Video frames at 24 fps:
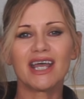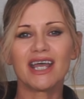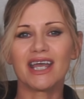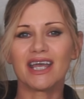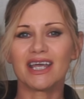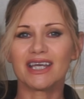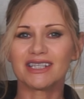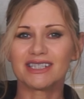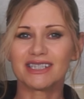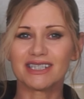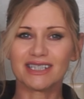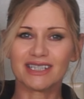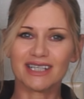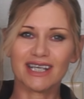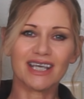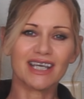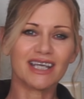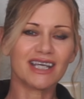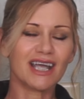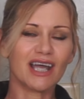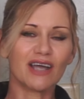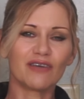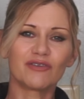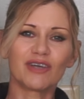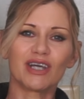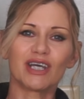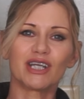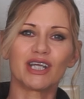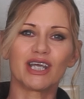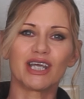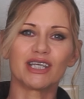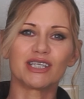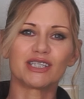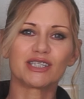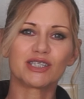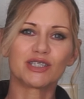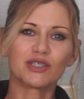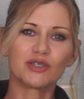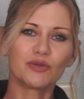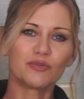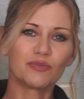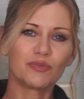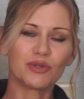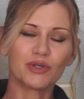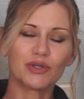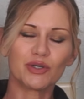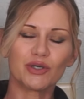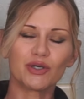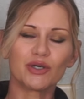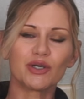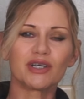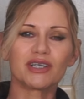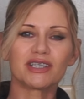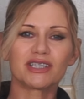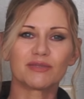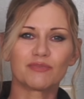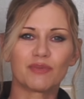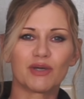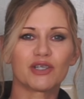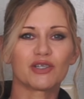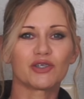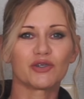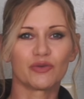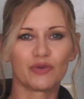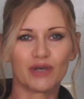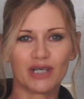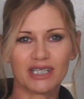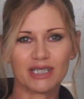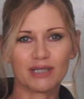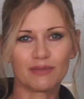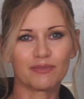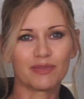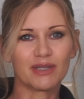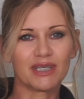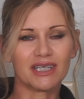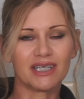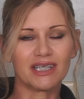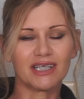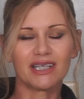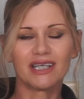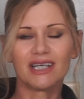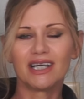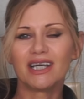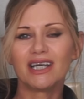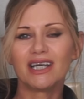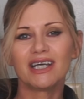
And today I've got a super special recipe